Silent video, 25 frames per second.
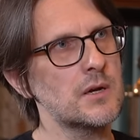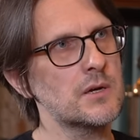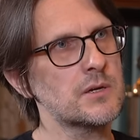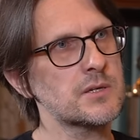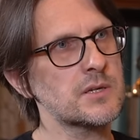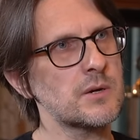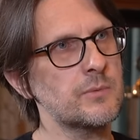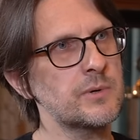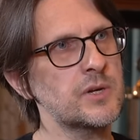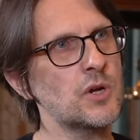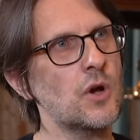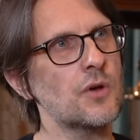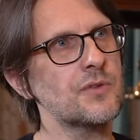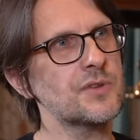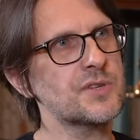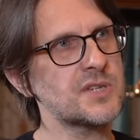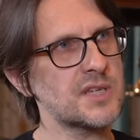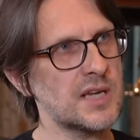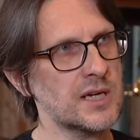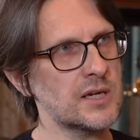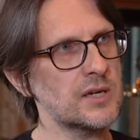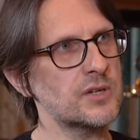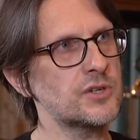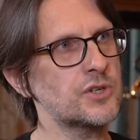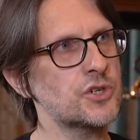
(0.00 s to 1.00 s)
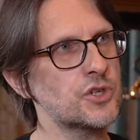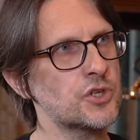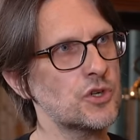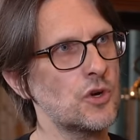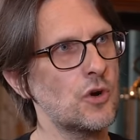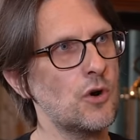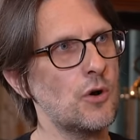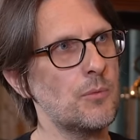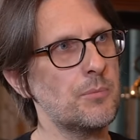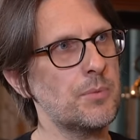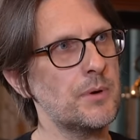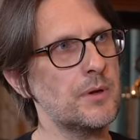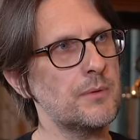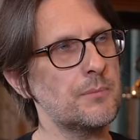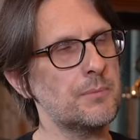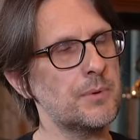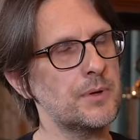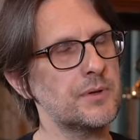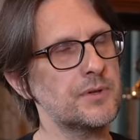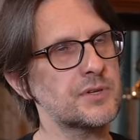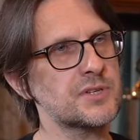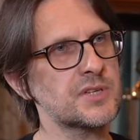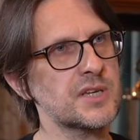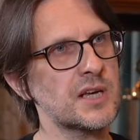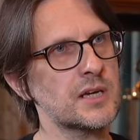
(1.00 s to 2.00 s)
So we got the second shot,
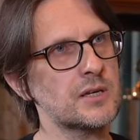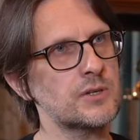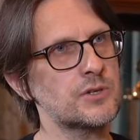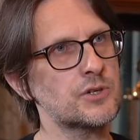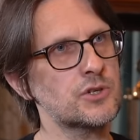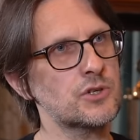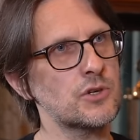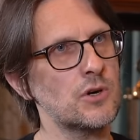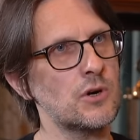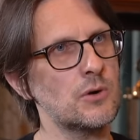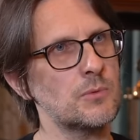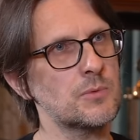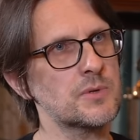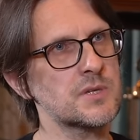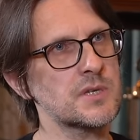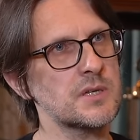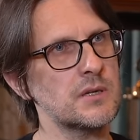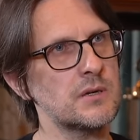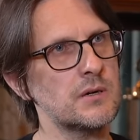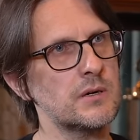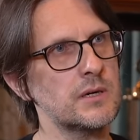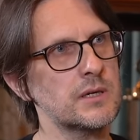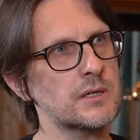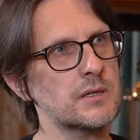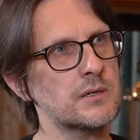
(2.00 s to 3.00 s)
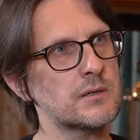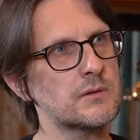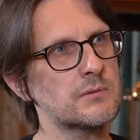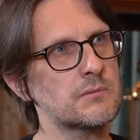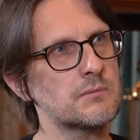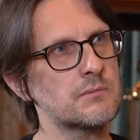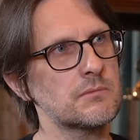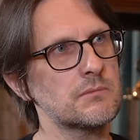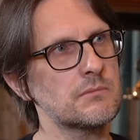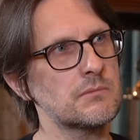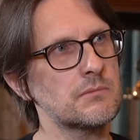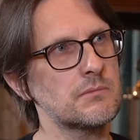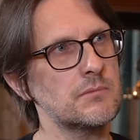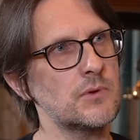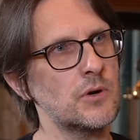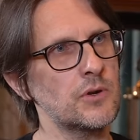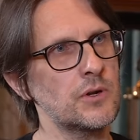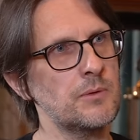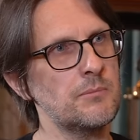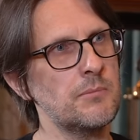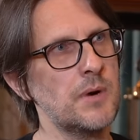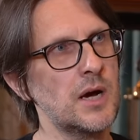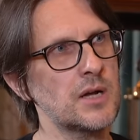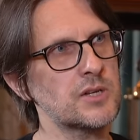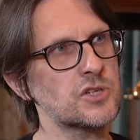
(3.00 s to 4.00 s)
but the second shot was like on
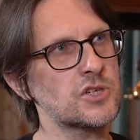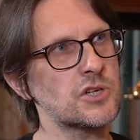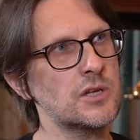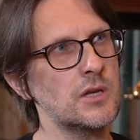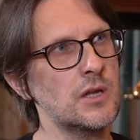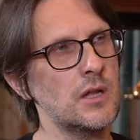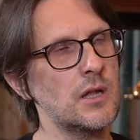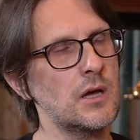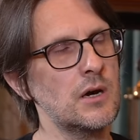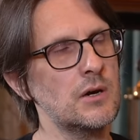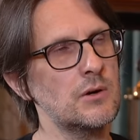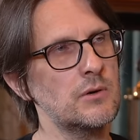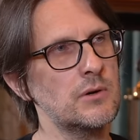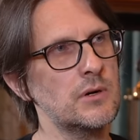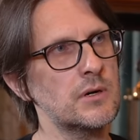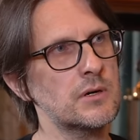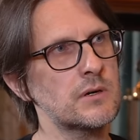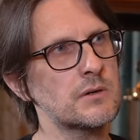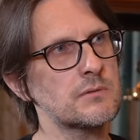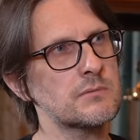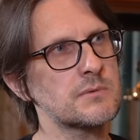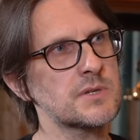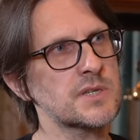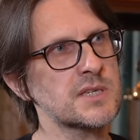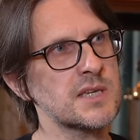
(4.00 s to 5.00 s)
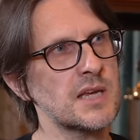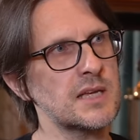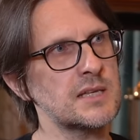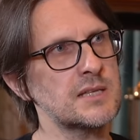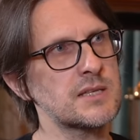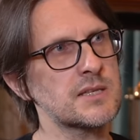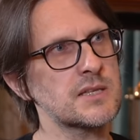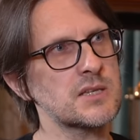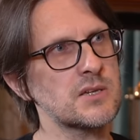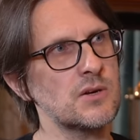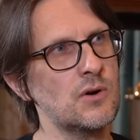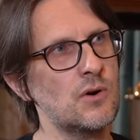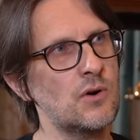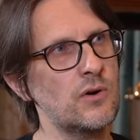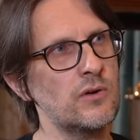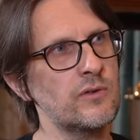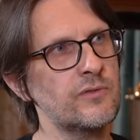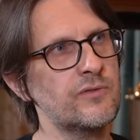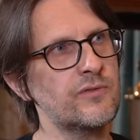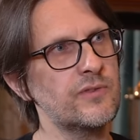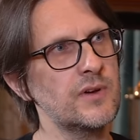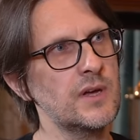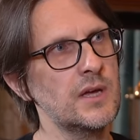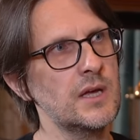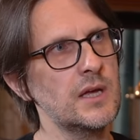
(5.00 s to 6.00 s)
a much lower sense
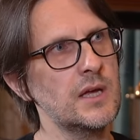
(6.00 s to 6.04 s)
of